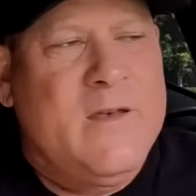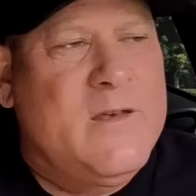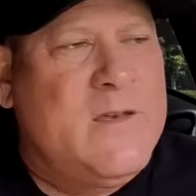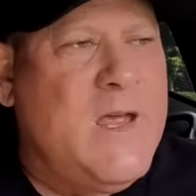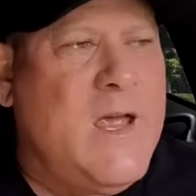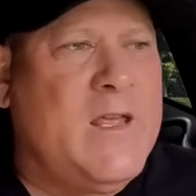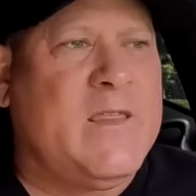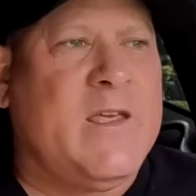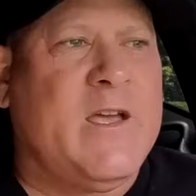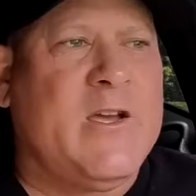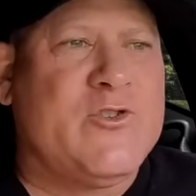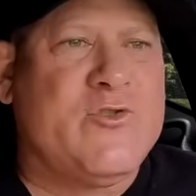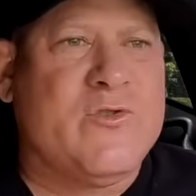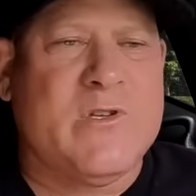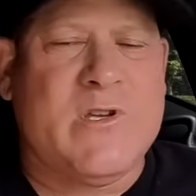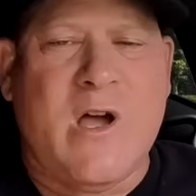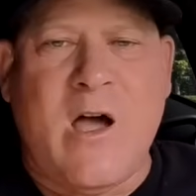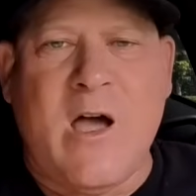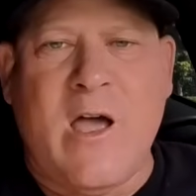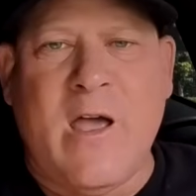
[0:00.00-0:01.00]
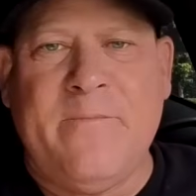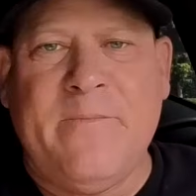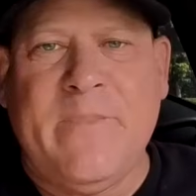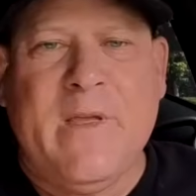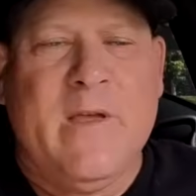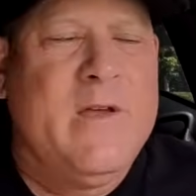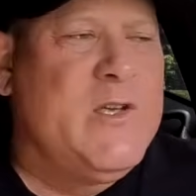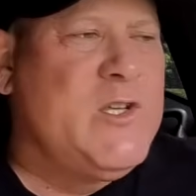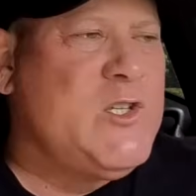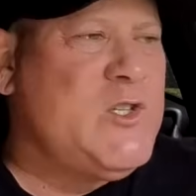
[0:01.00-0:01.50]
Take the extra
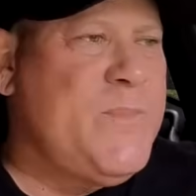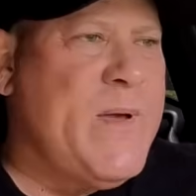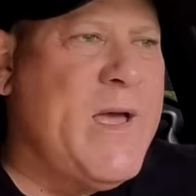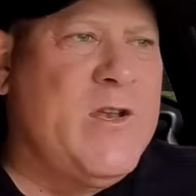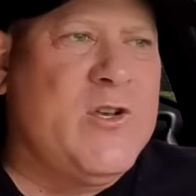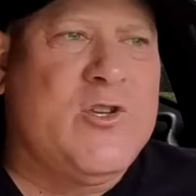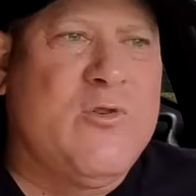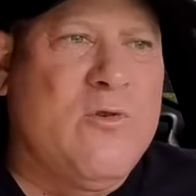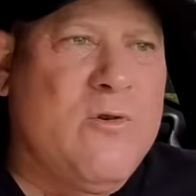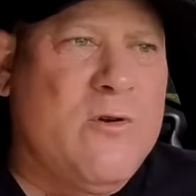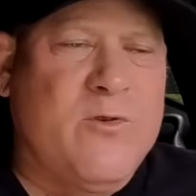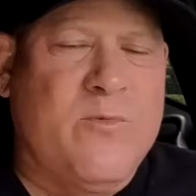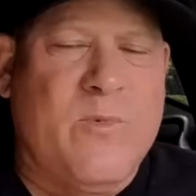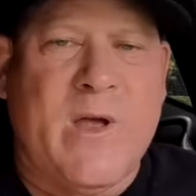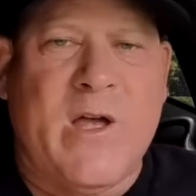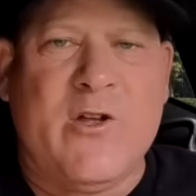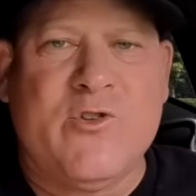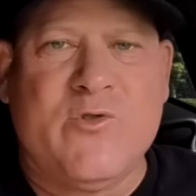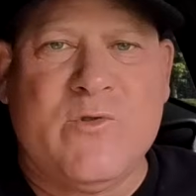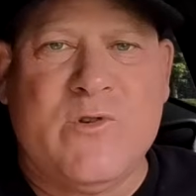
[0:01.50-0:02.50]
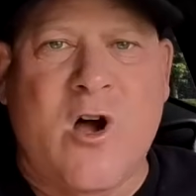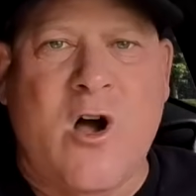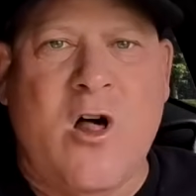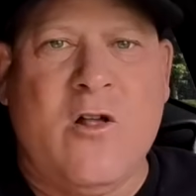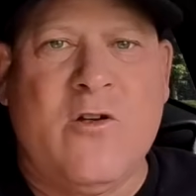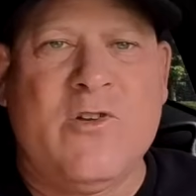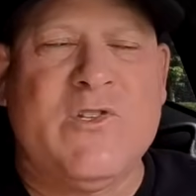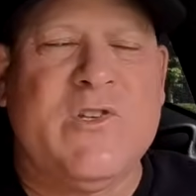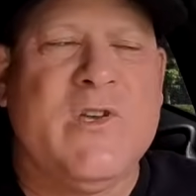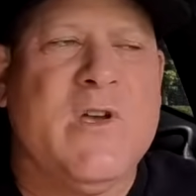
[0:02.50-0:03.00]
time, spend two or three hundred
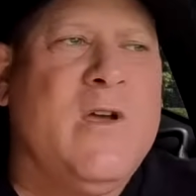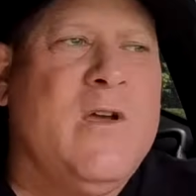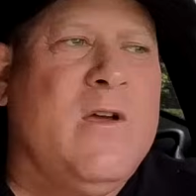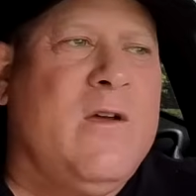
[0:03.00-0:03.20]
dollars,